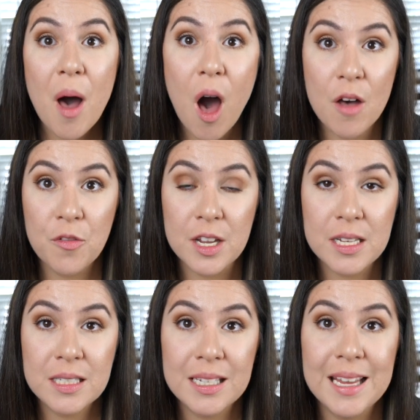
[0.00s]

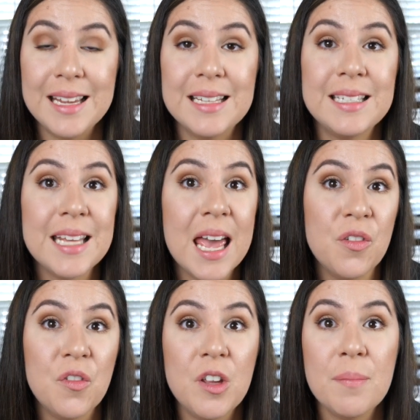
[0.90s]
office is
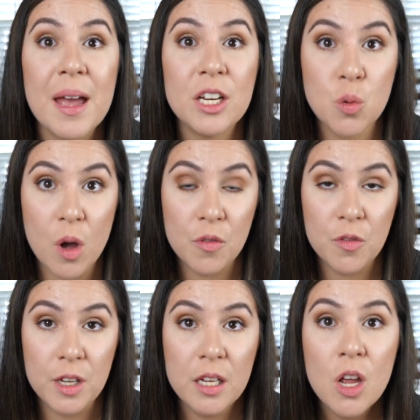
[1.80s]
10 feet by 12
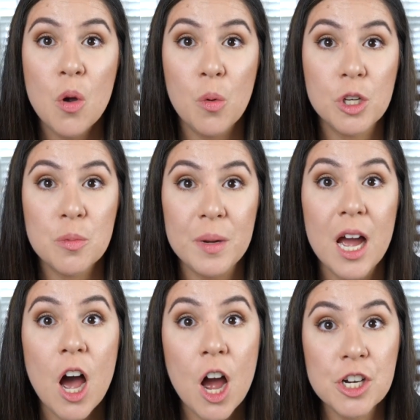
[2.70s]
feet, which would be
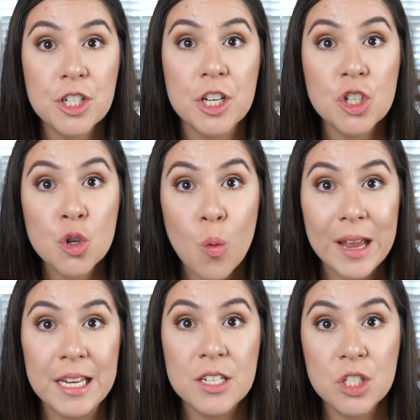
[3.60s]

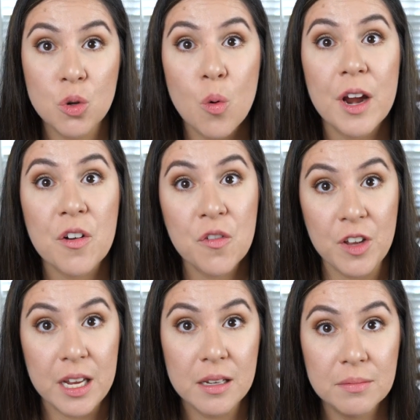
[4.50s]
120 square
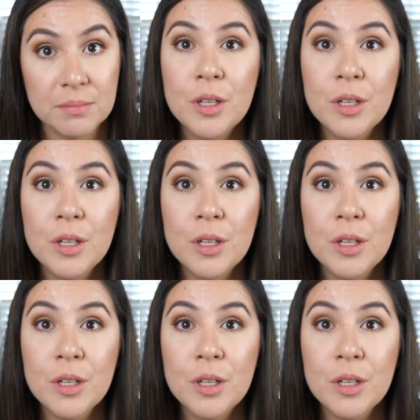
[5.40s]
feet.